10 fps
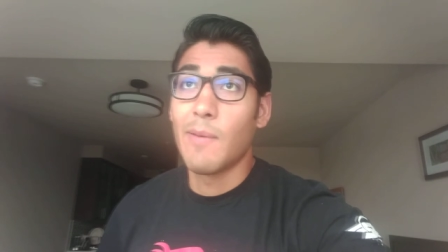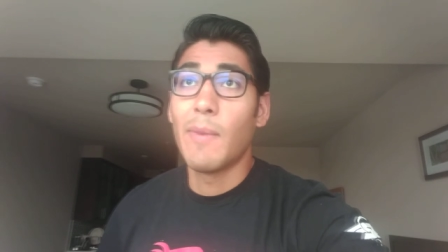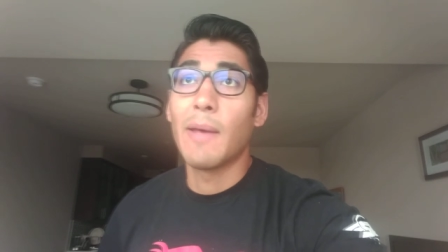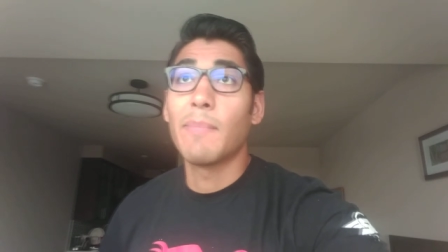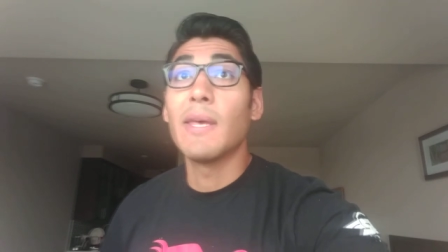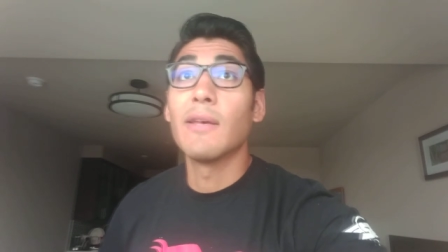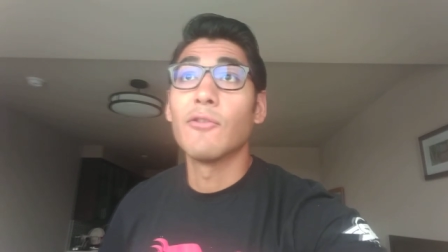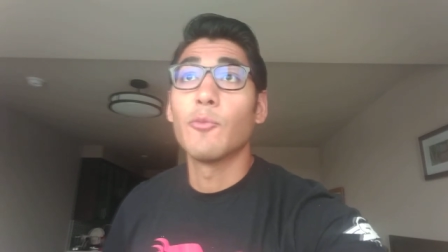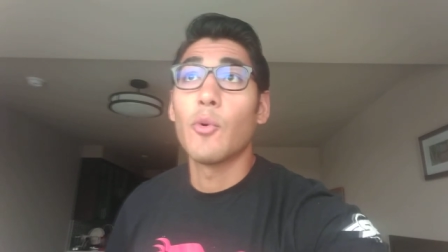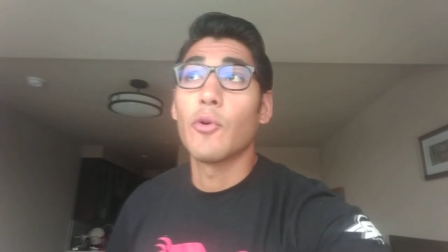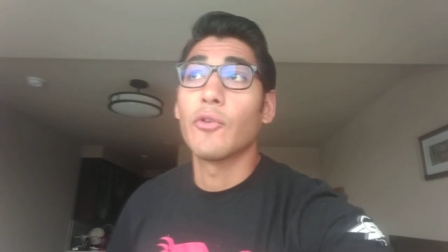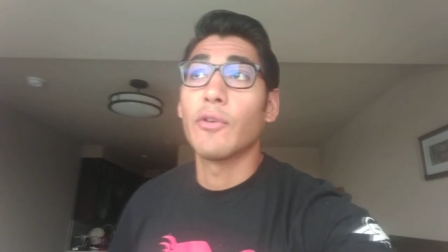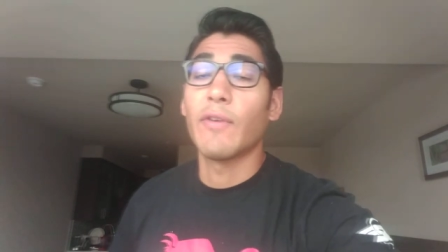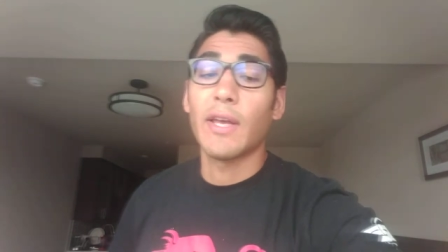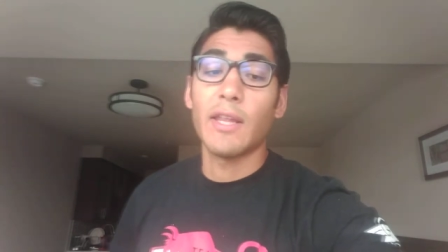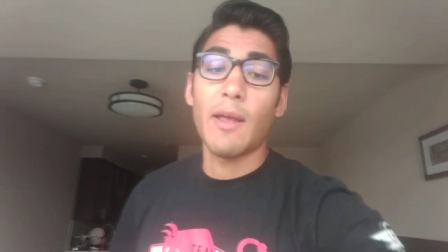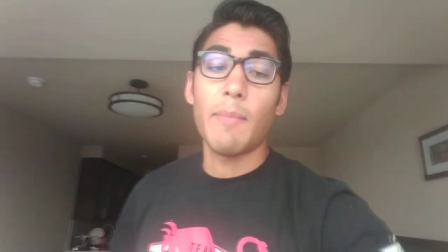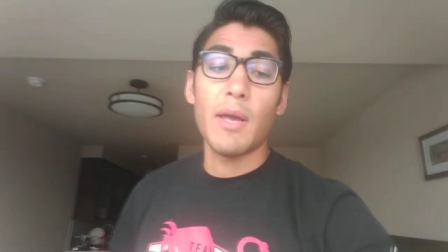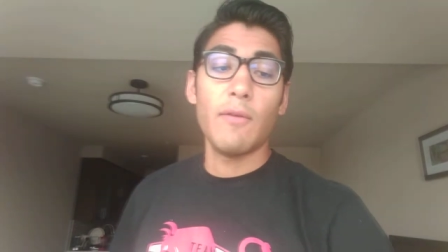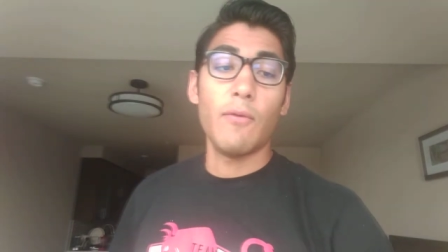It might be in sports if I get that
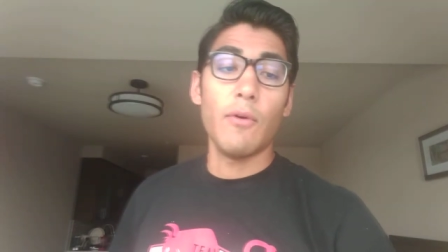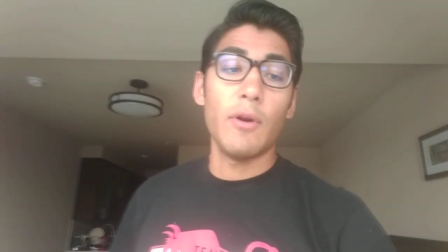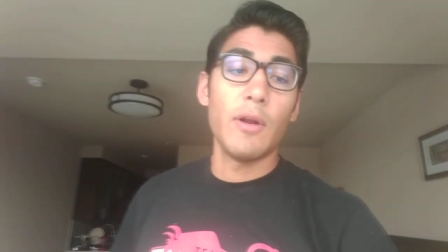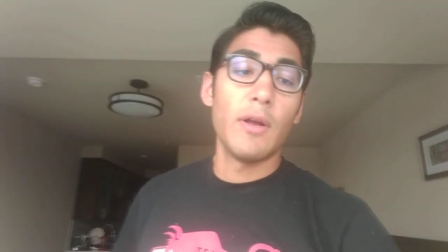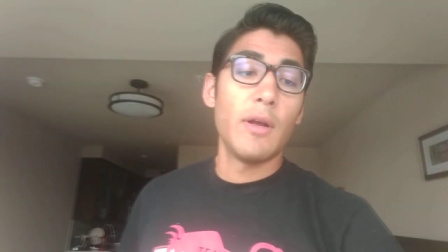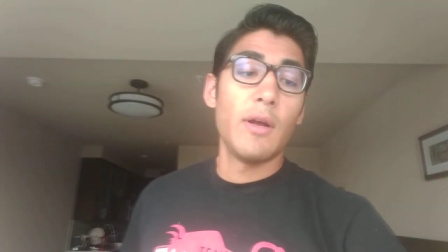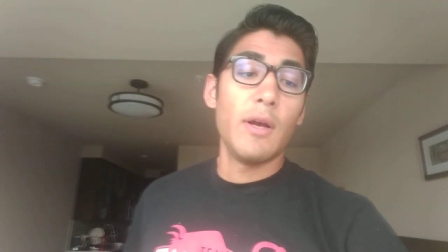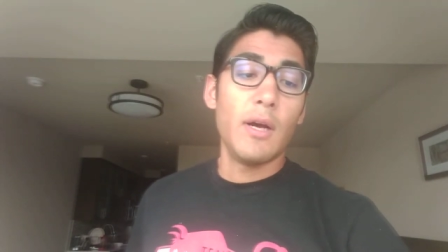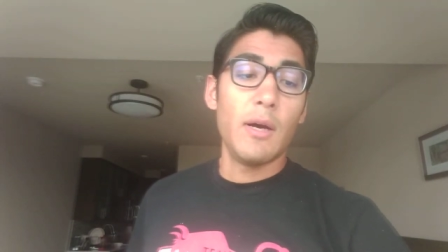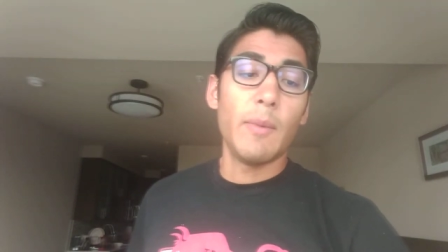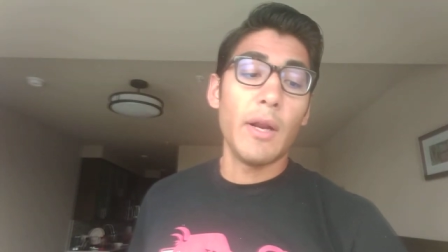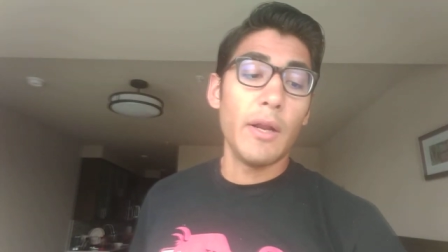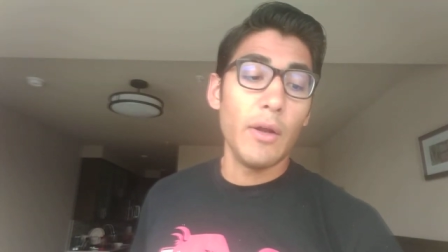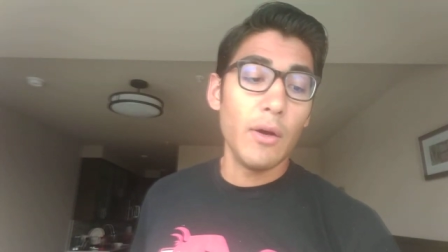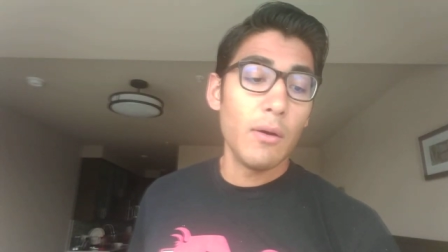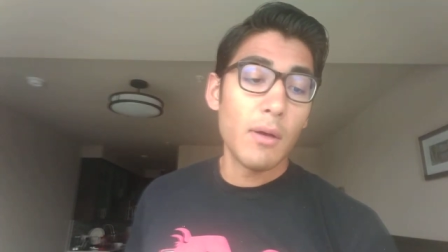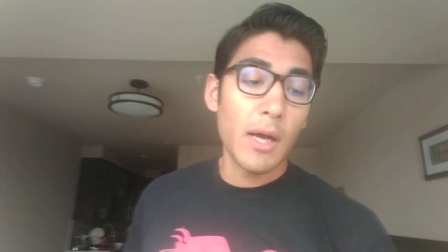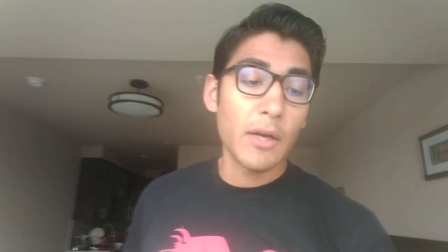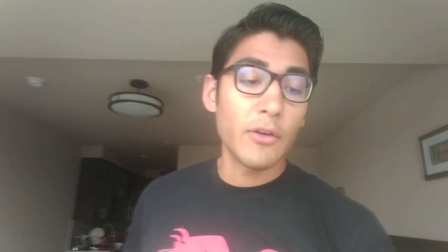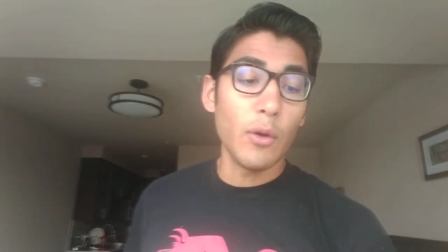paid for, uh, but I
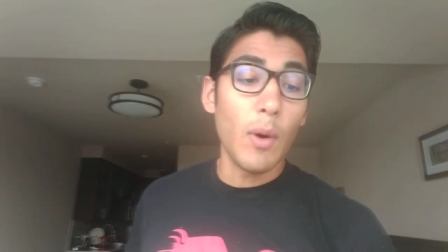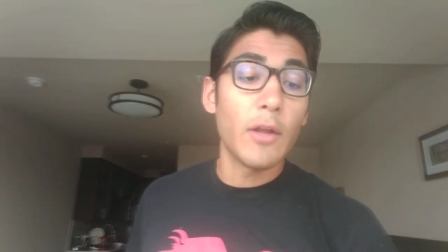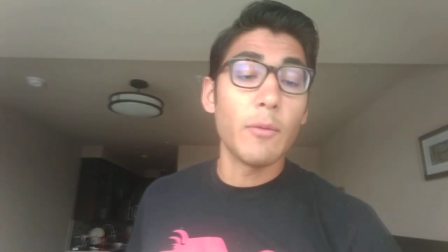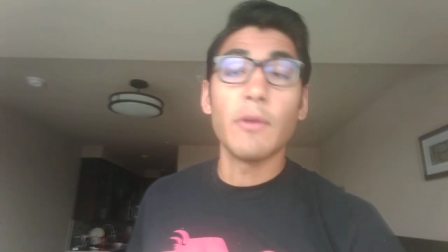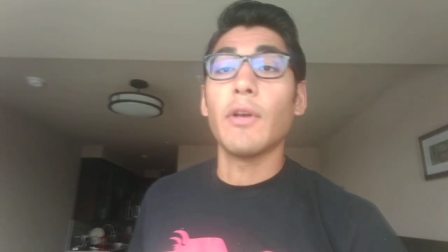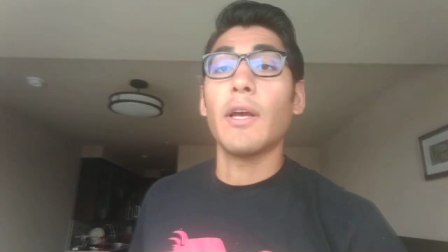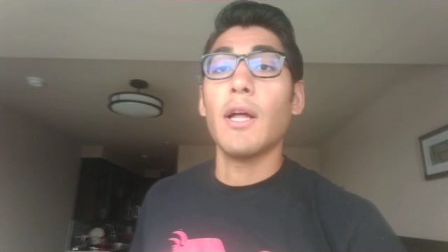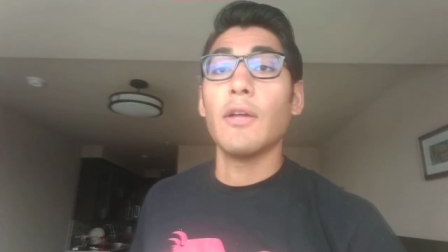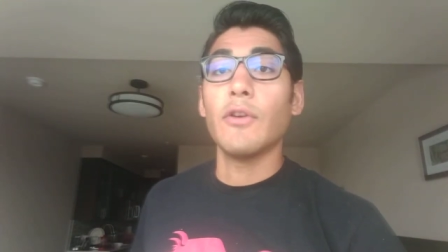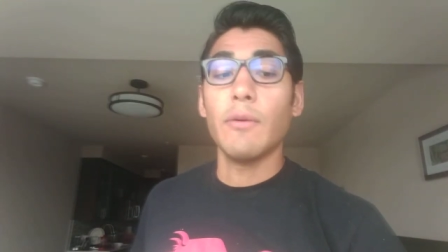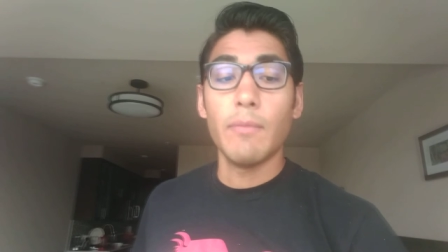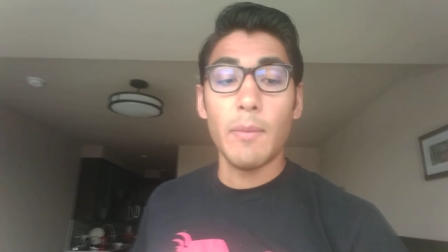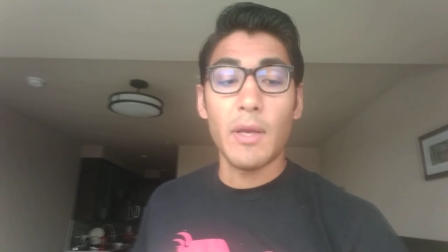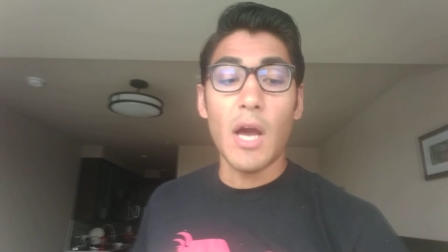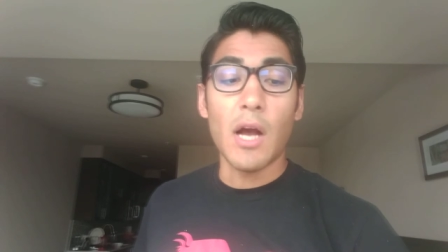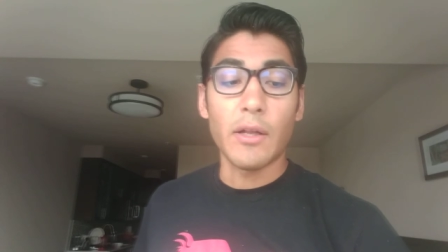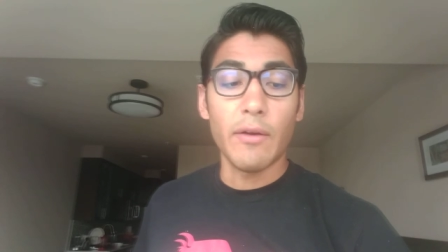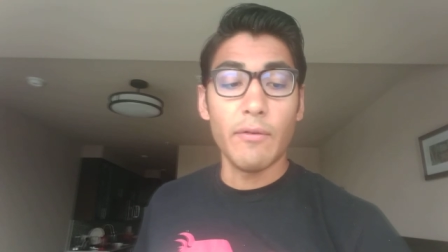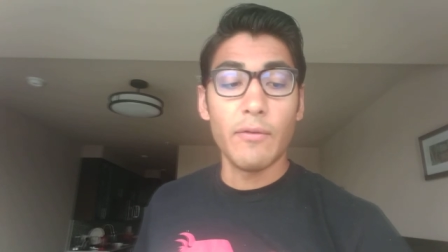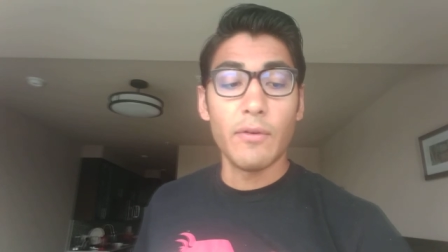actually want it to be psychology, maybe
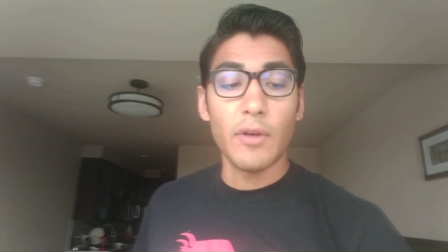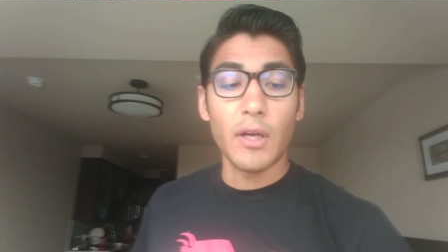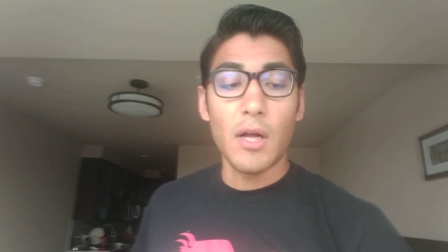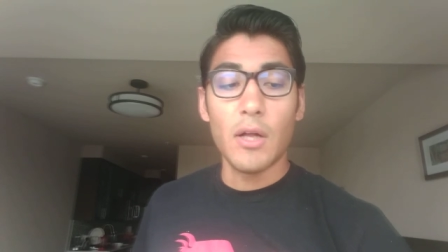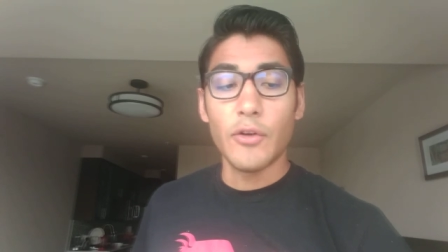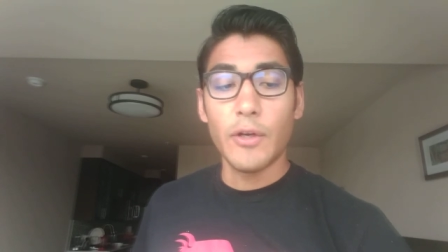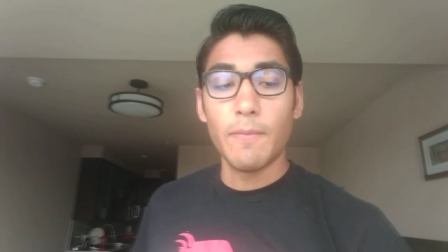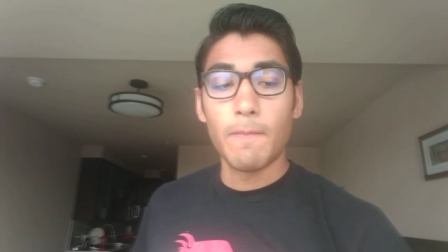cognitive psychology.